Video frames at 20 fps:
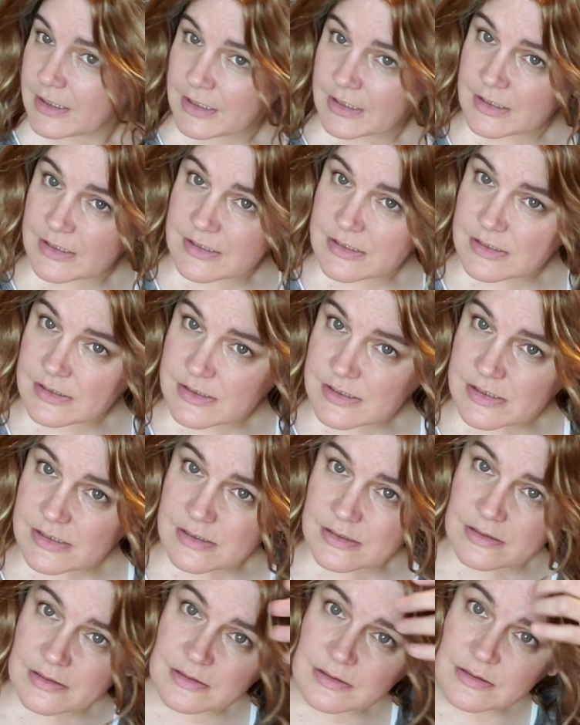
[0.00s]
and
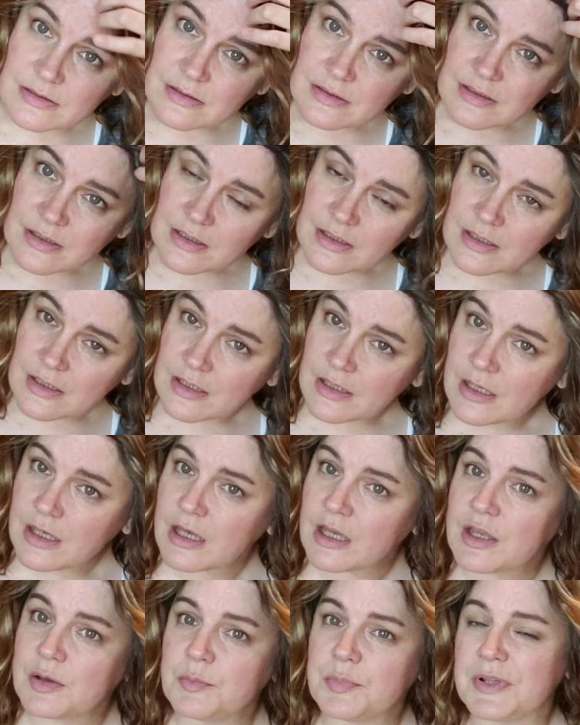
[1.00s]
it's
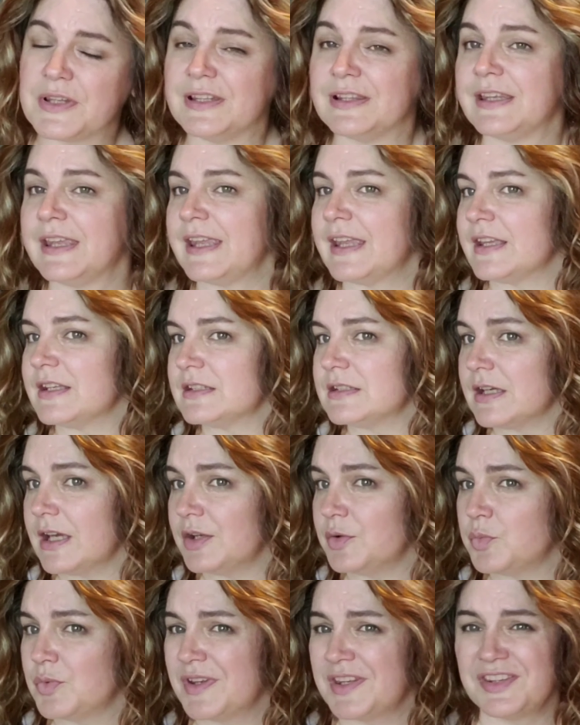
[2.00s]
a completely
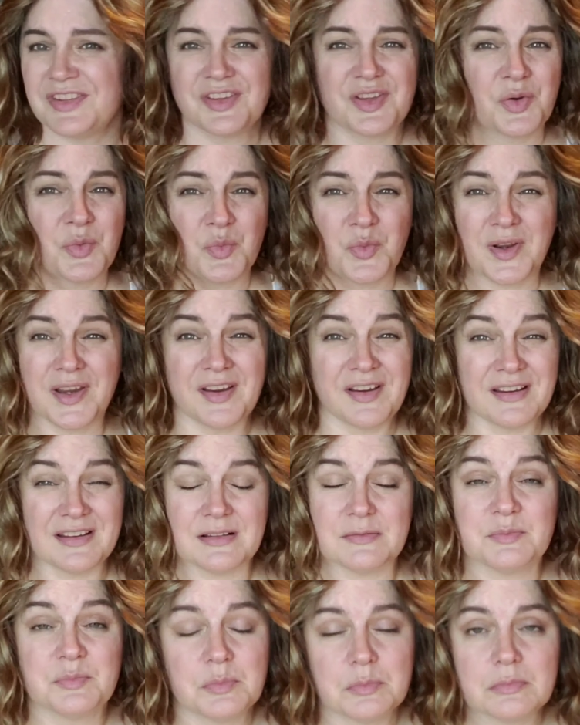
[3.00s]
hand-tied wig, you can wear
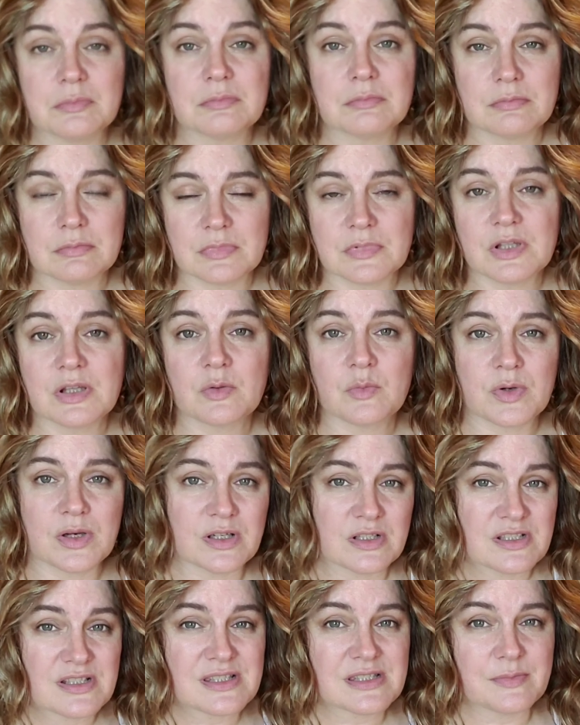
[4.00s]
it. You can wear
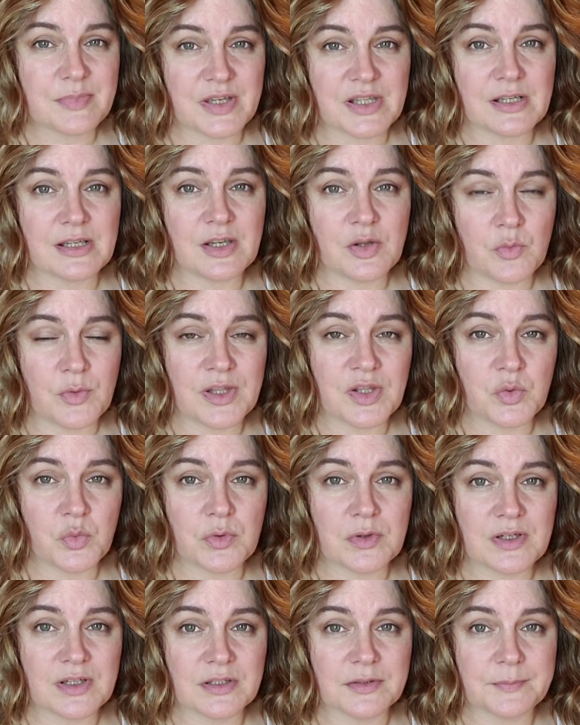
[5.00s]
it just about any way you
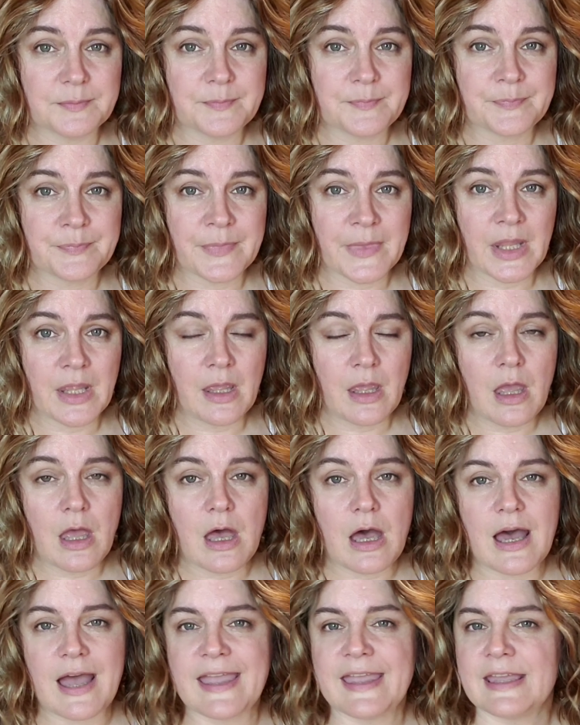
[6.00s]
want.
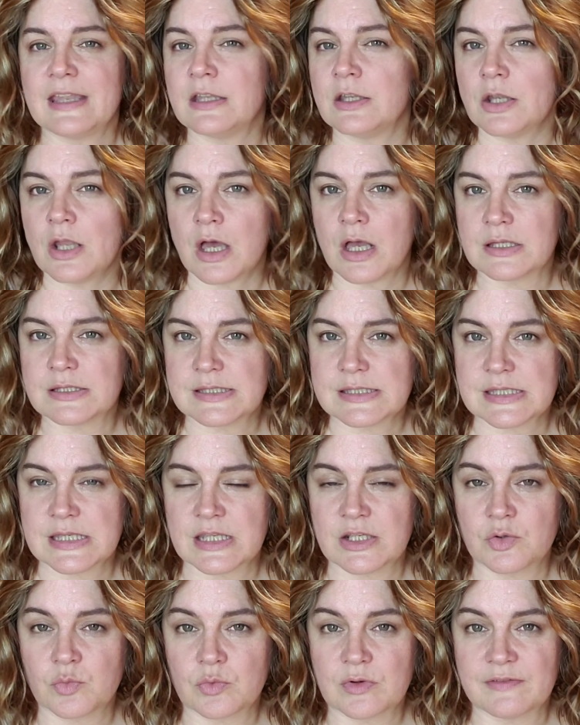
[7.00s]
I had not
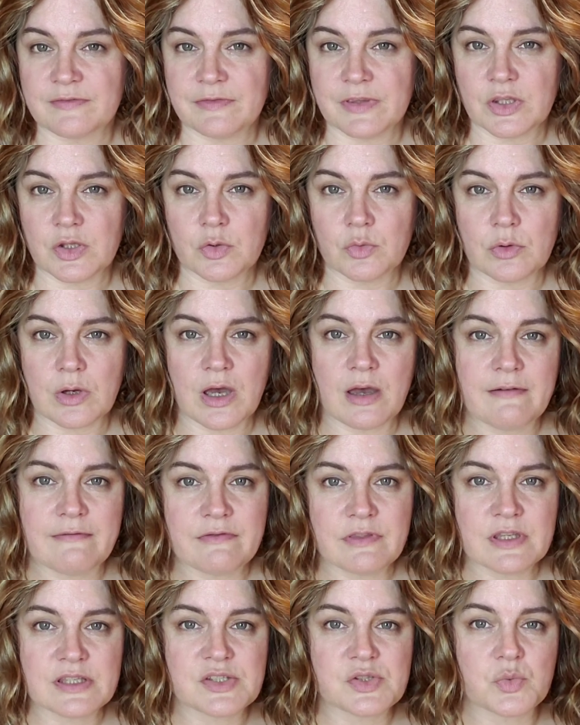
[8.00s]
seen a review
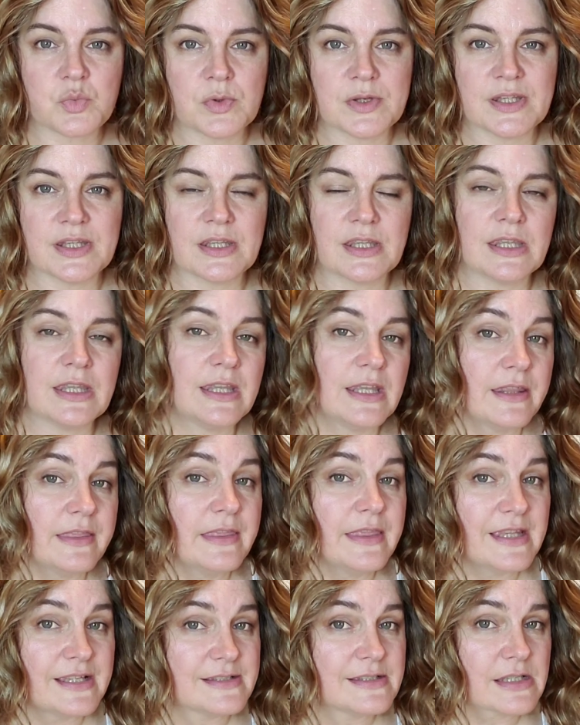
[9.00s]
of this wig
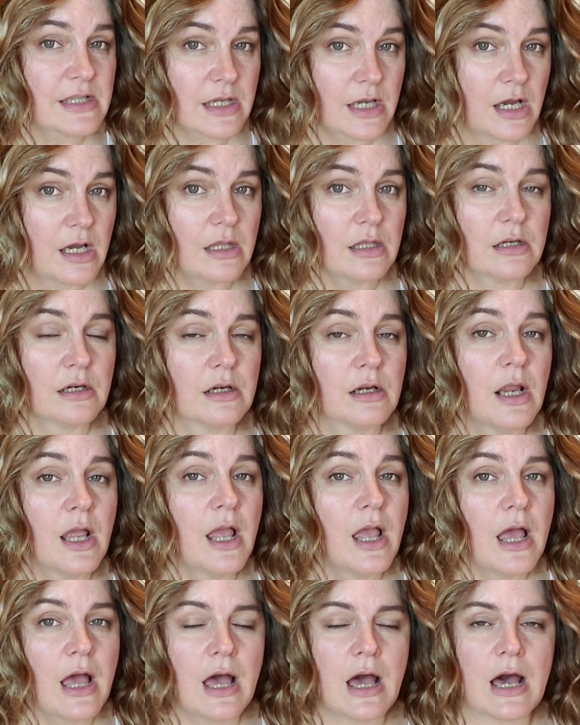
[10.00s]
in this color.
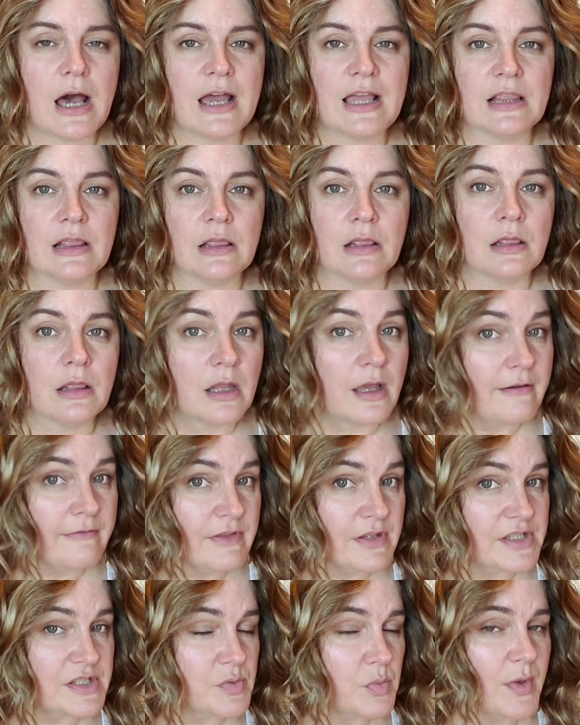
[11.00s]
I
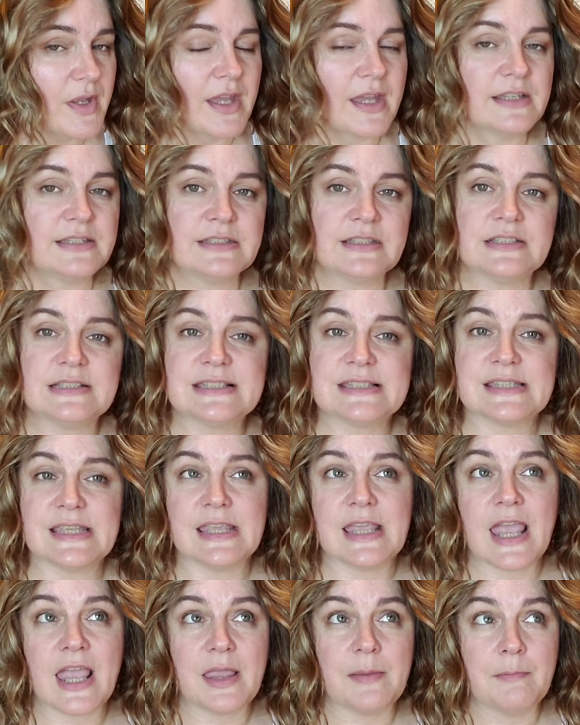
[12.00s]
love this wig. I did
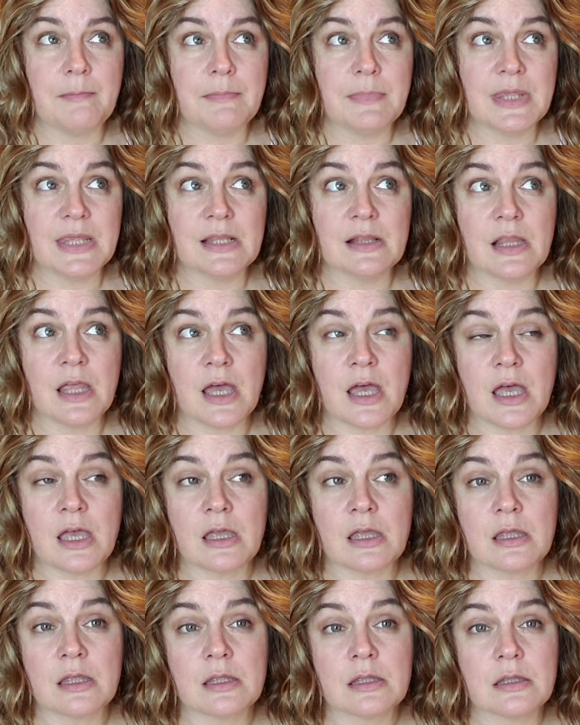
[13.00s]
see a
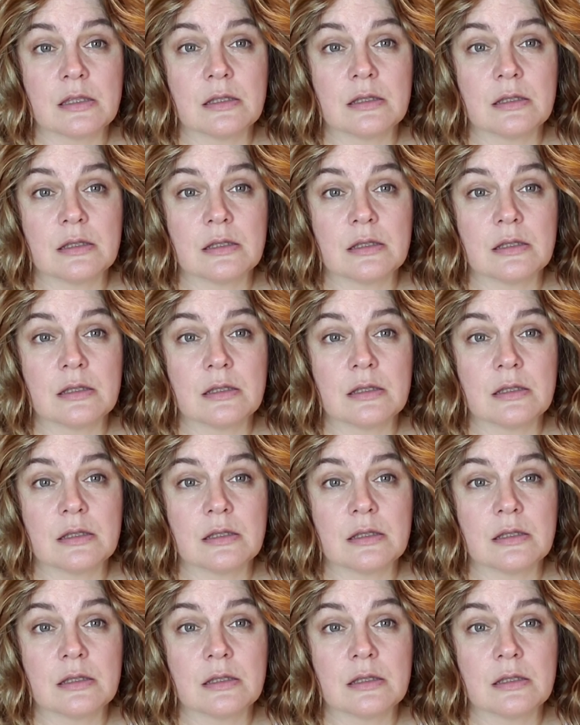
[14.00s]
Mila,